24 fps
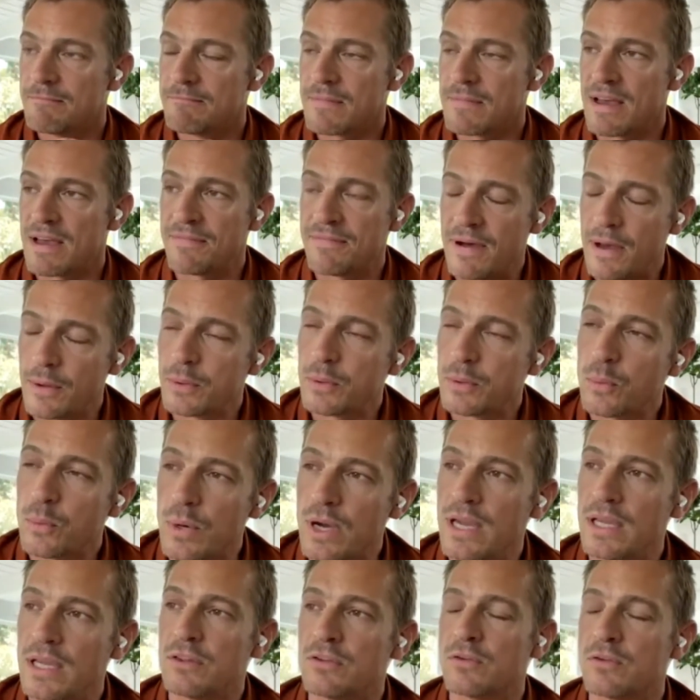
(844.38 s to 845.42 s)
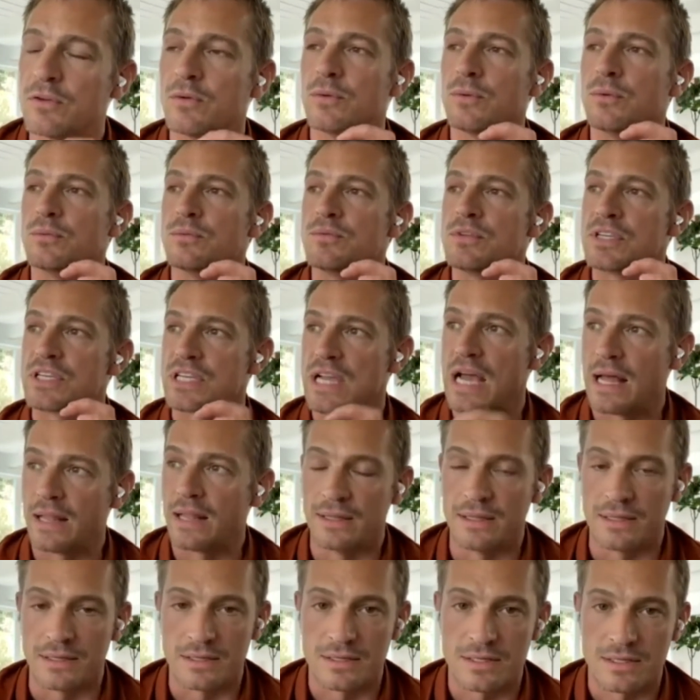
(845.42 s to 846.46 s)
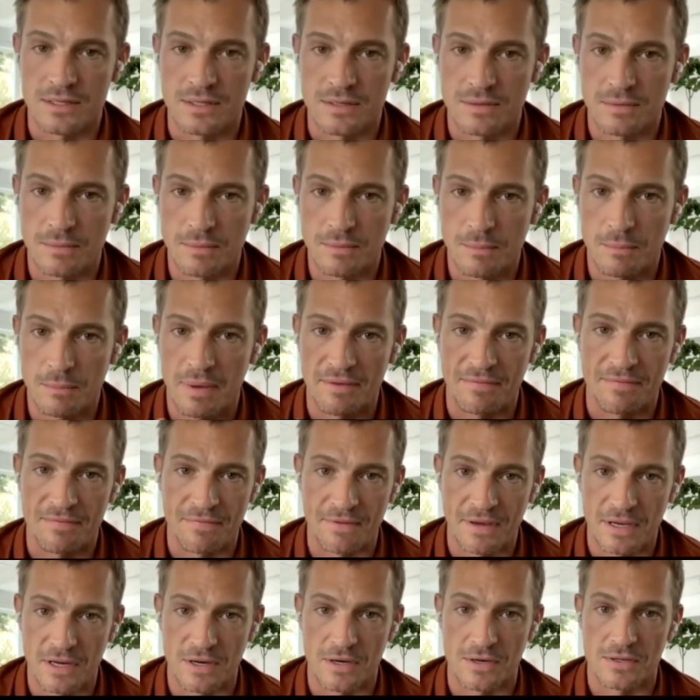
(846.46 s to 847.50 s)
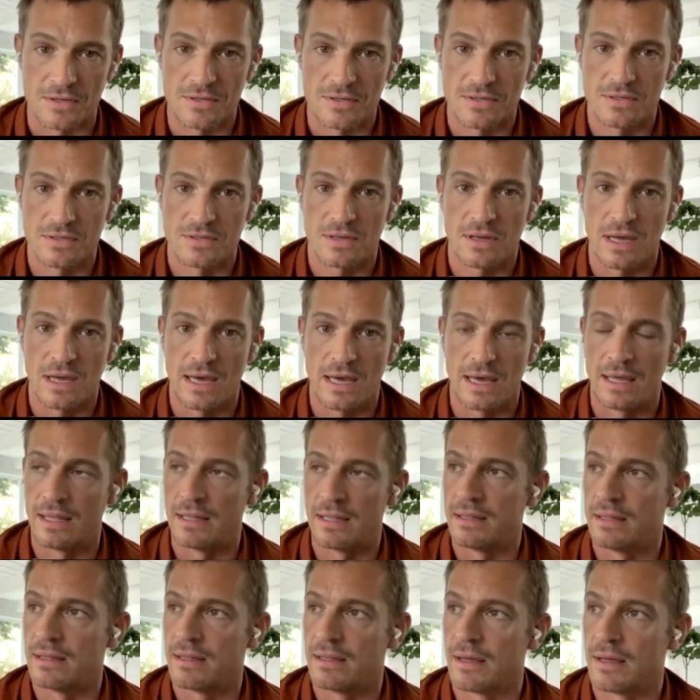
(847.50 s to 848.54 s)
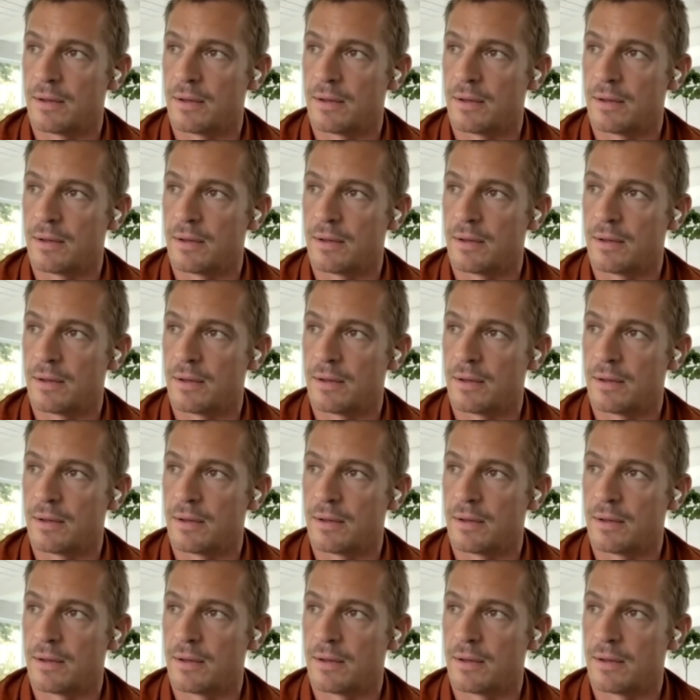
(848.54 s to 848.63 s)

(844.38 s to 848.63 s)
I found a way to challenge my fears, and